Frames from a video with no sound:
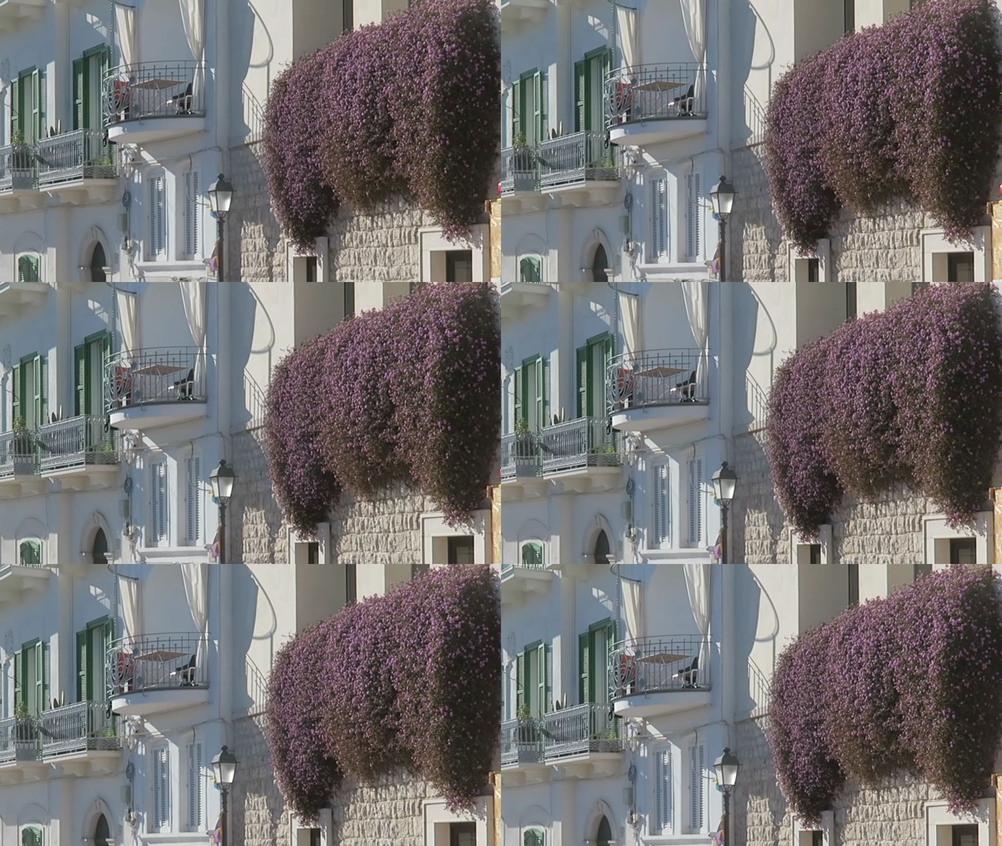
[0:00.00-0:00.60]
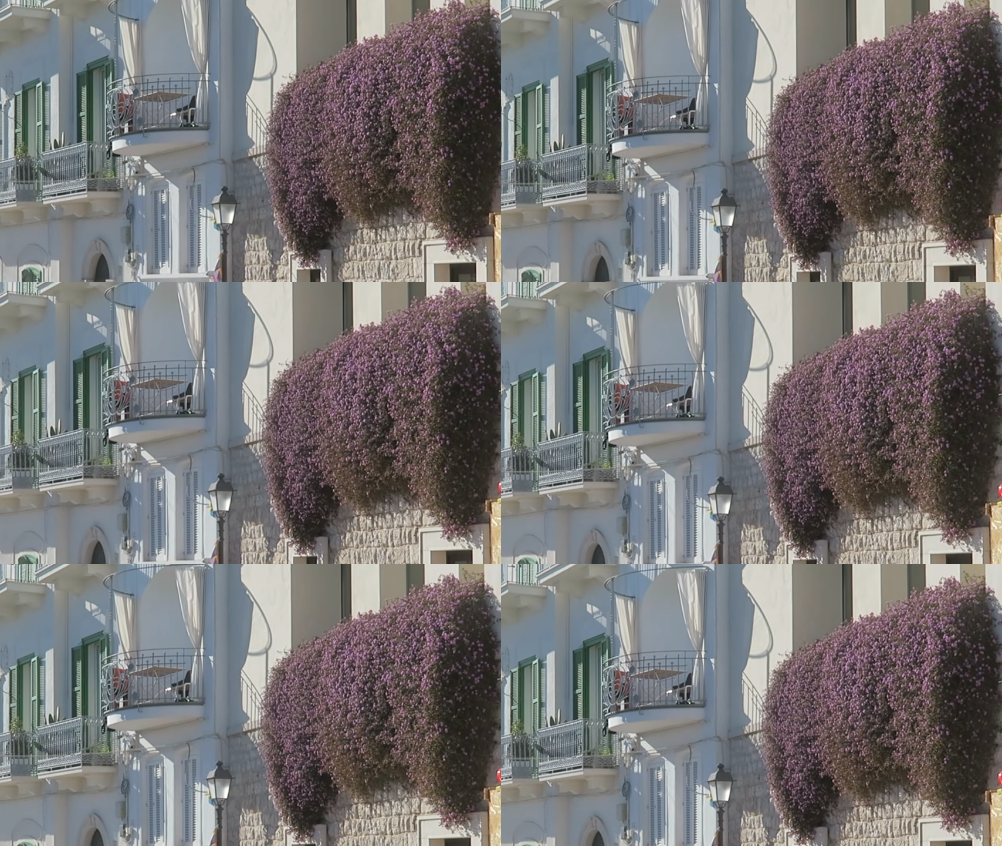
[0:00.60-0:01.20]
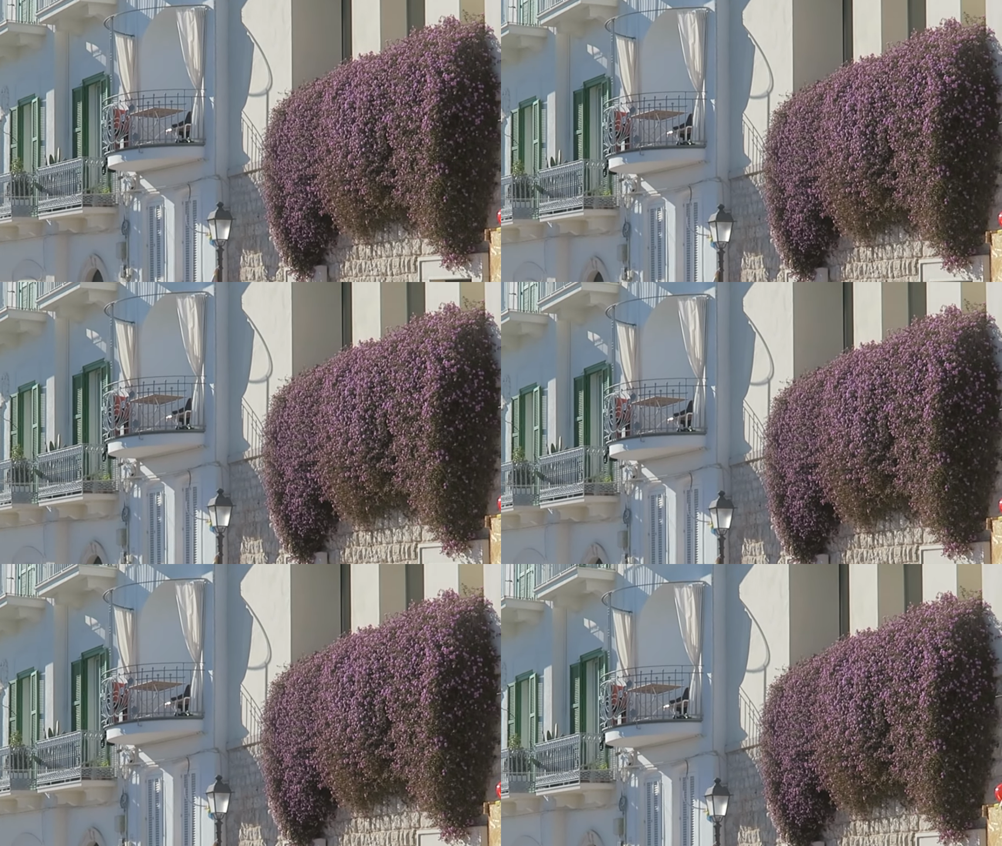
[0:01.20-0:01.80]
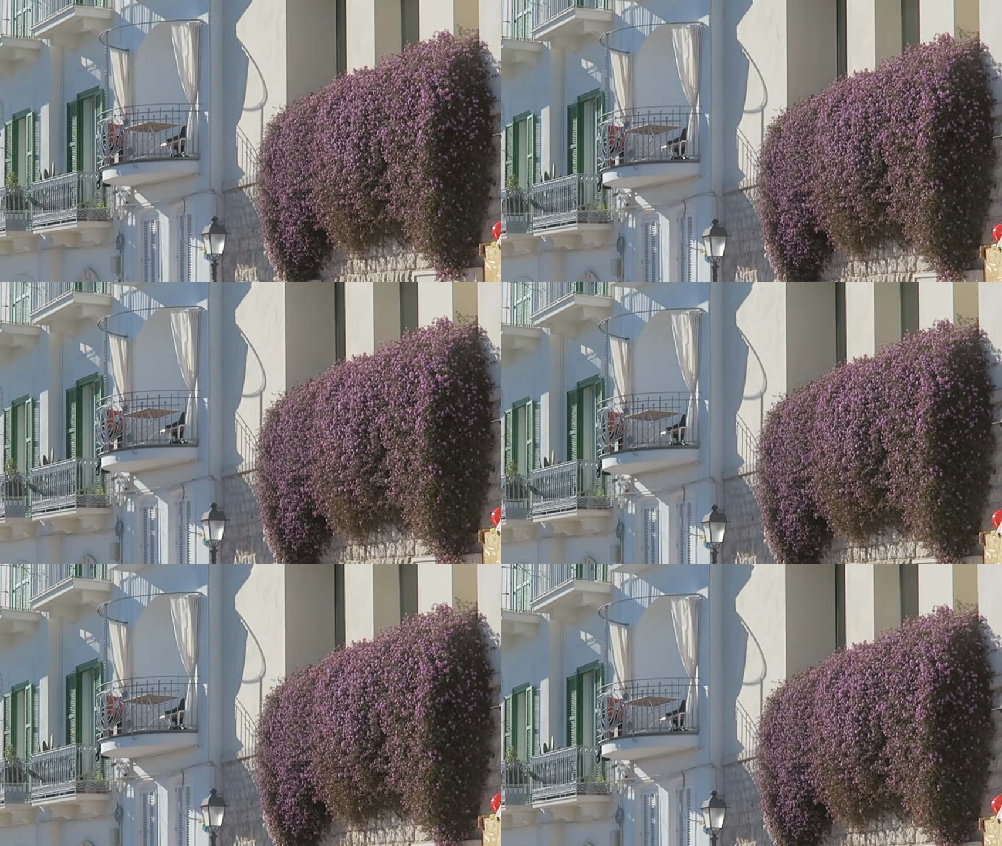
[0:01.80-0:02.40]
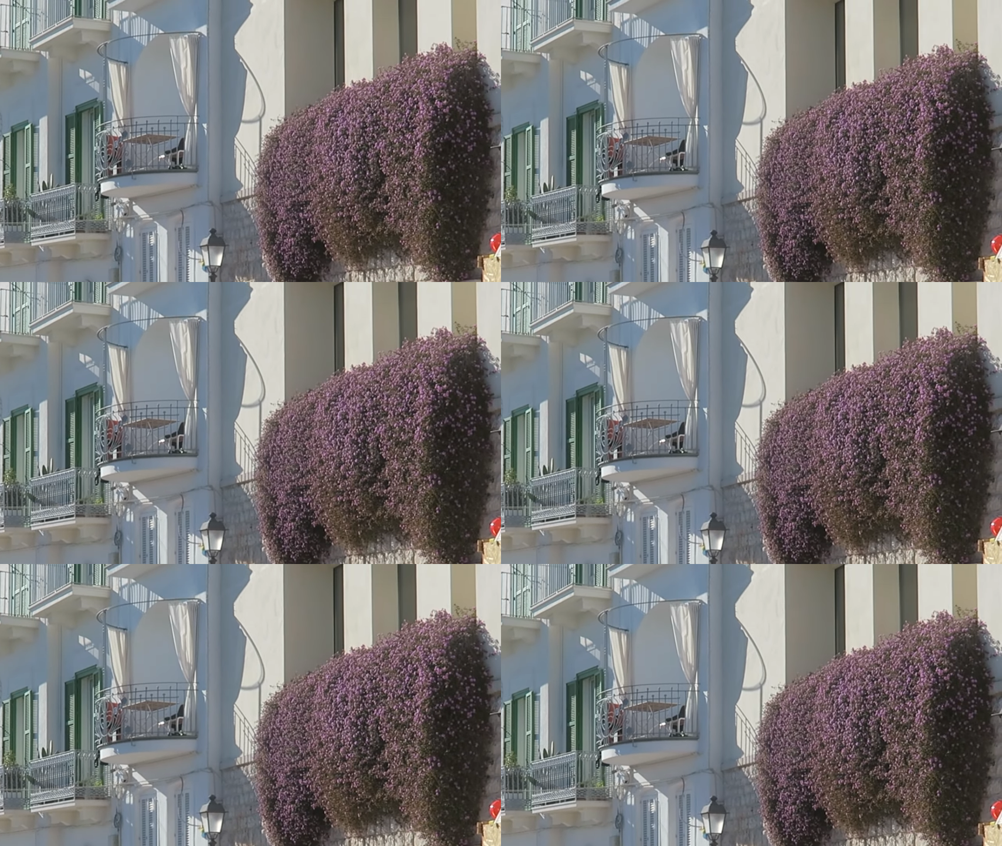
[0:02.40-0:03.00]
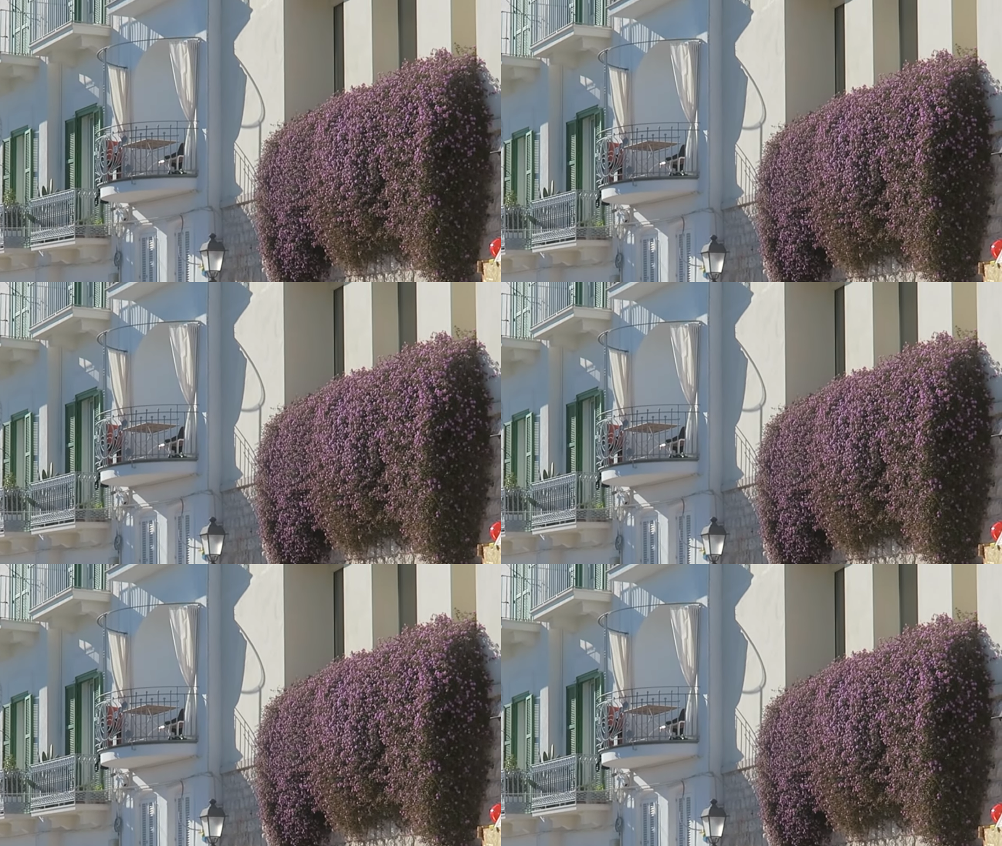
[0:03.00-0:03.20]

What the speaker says: (no speaker visible)